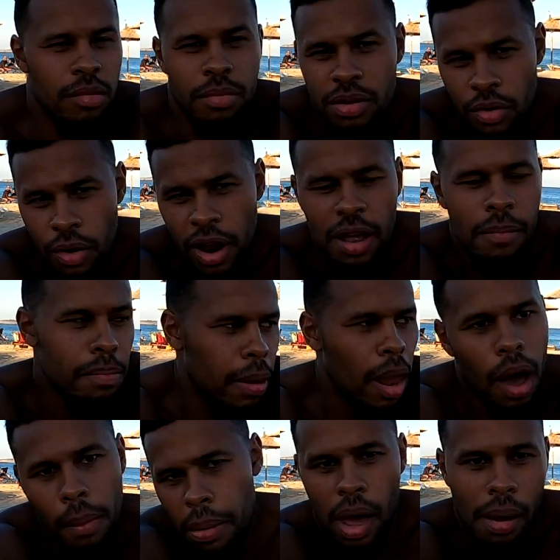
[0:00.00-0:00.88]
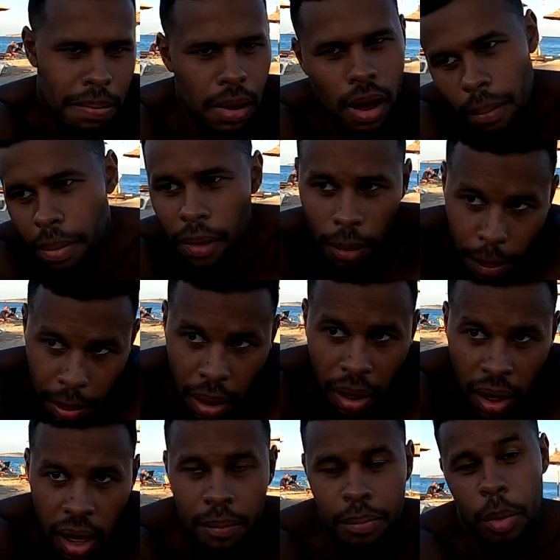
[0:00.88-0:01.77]
subscribe, blah, blah, blah, blah,
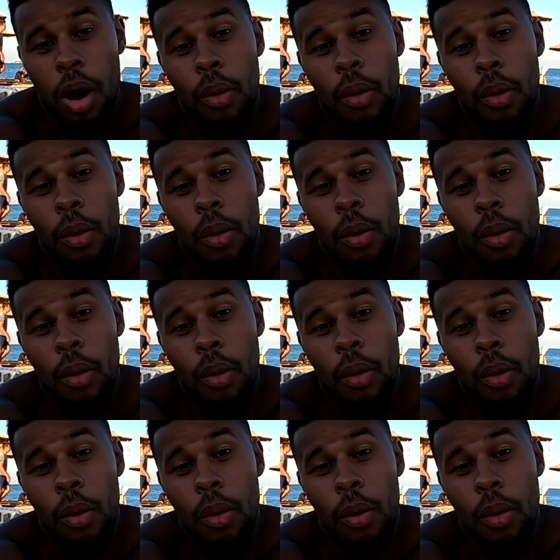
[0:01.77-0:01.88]
blah.